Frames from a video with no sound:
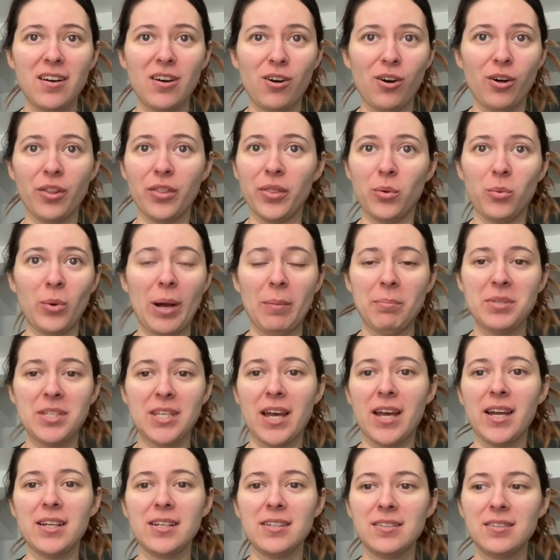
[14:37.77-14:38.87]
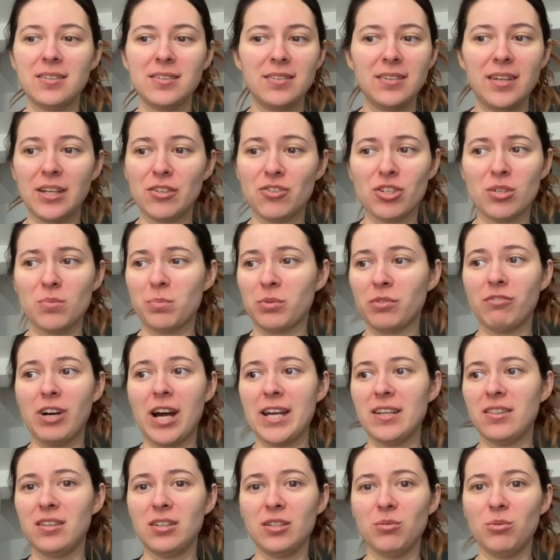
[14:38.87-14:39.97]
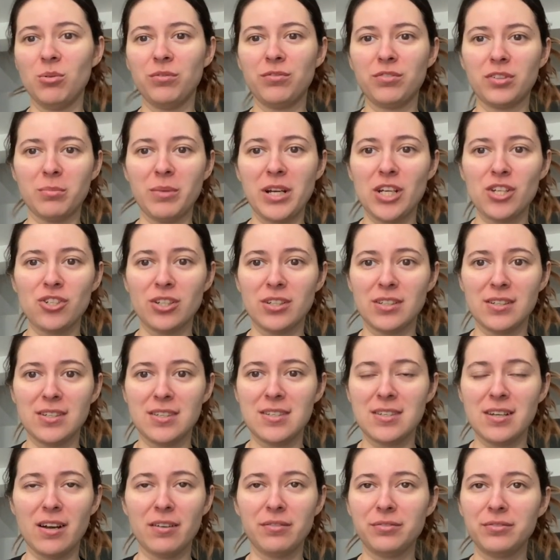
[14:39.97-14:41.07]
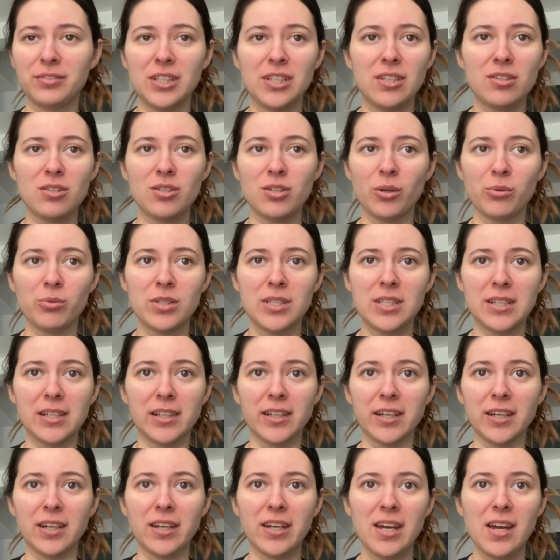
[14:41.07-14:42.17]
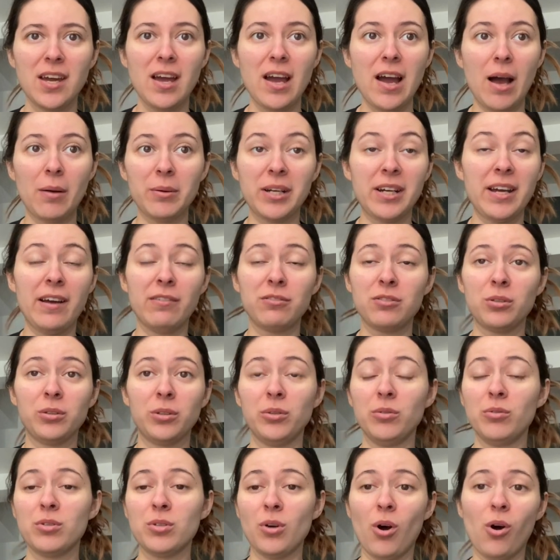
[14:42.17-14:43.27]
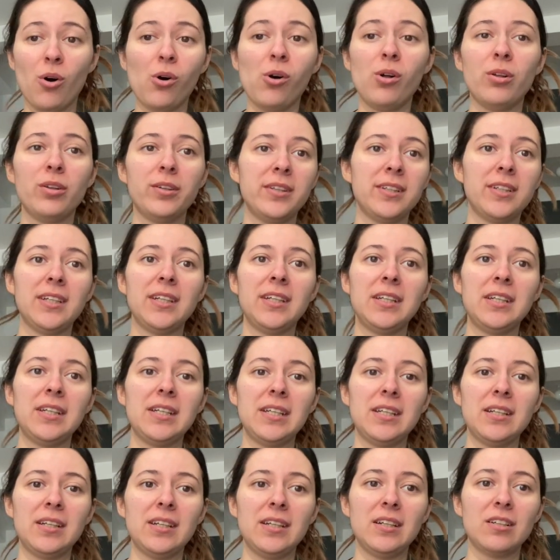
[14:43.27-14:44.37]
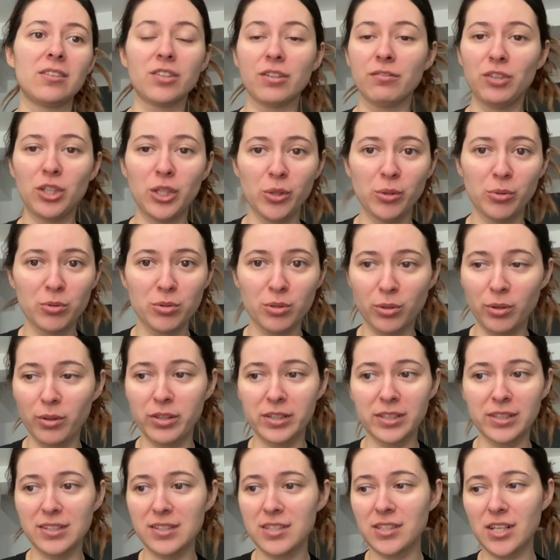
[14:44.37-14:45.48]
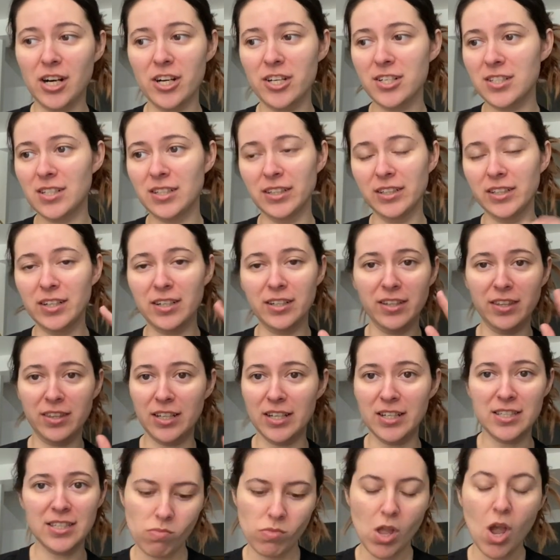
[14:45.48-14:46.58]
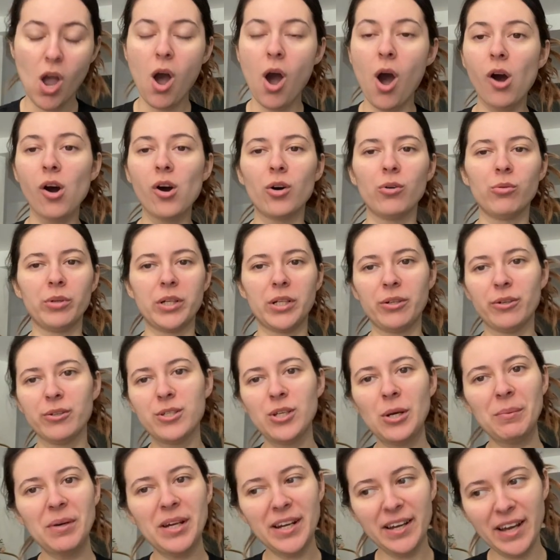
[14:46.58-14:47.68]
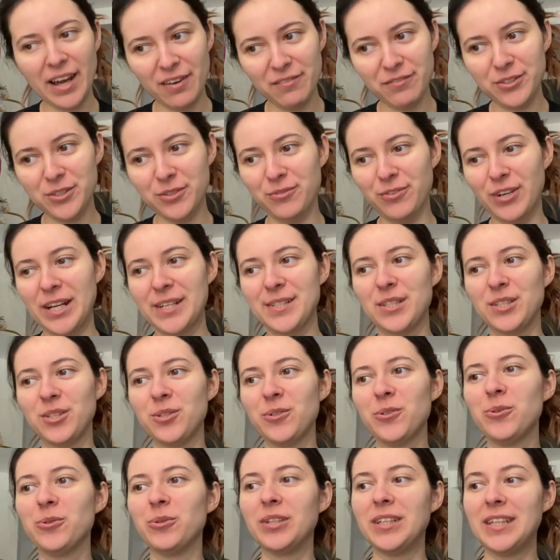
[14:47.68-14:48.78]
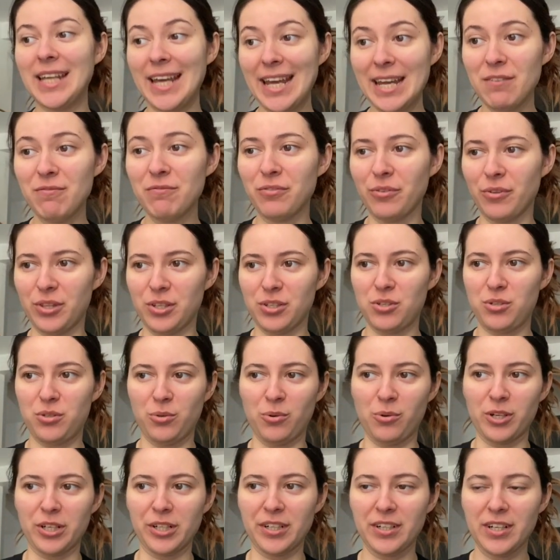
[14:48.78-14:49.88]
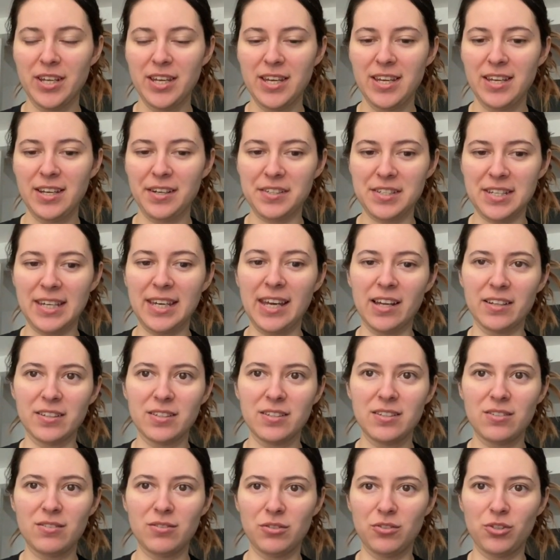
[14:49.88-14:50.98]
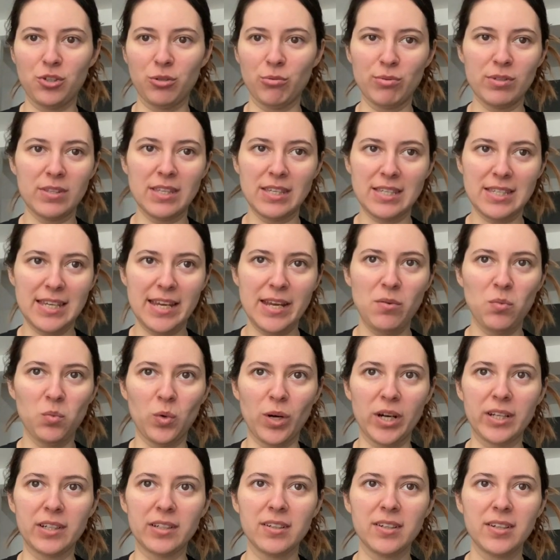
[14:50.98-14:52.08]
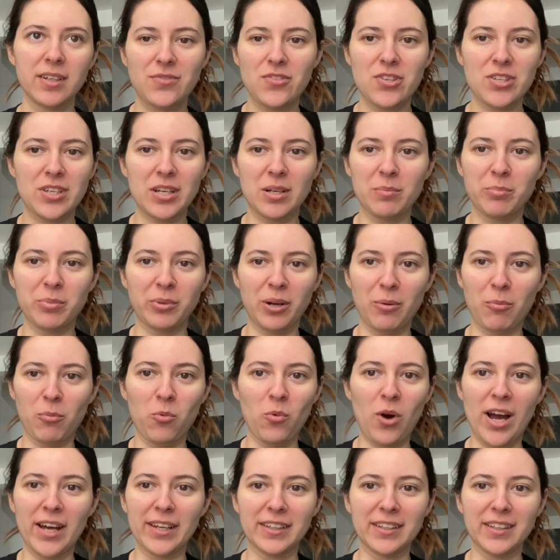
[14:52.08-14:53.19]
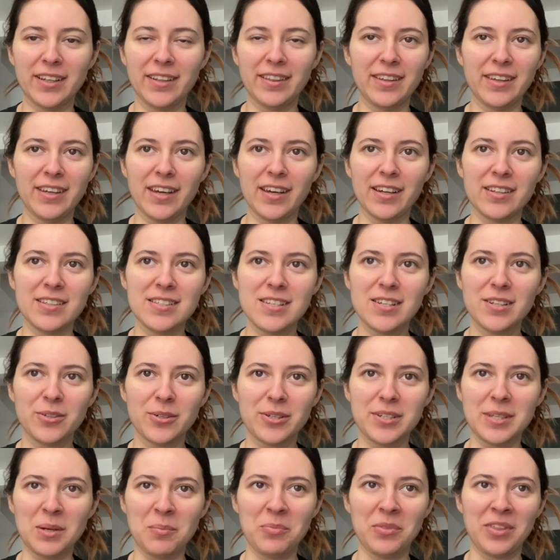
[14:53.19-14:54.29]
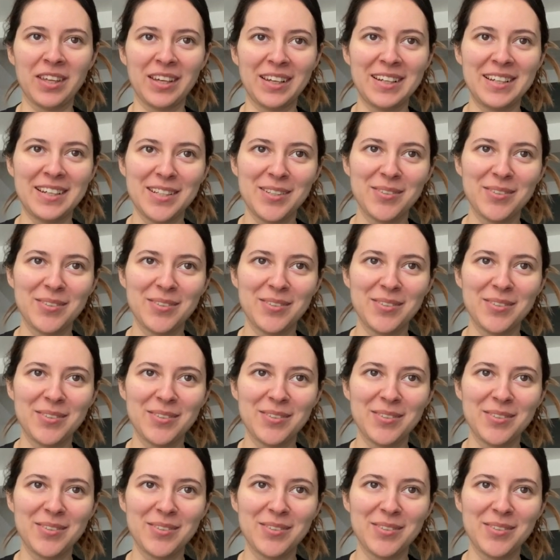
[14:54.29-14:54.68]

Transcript: on the website and just provide the new information and stuff? It's so silly. I'm gonna have to lose all the reviews, all the stars and little things. Oh, and also I'm gonna have to find a new name for the store because I can't choose the same one. Just gonna put up one at the end or something.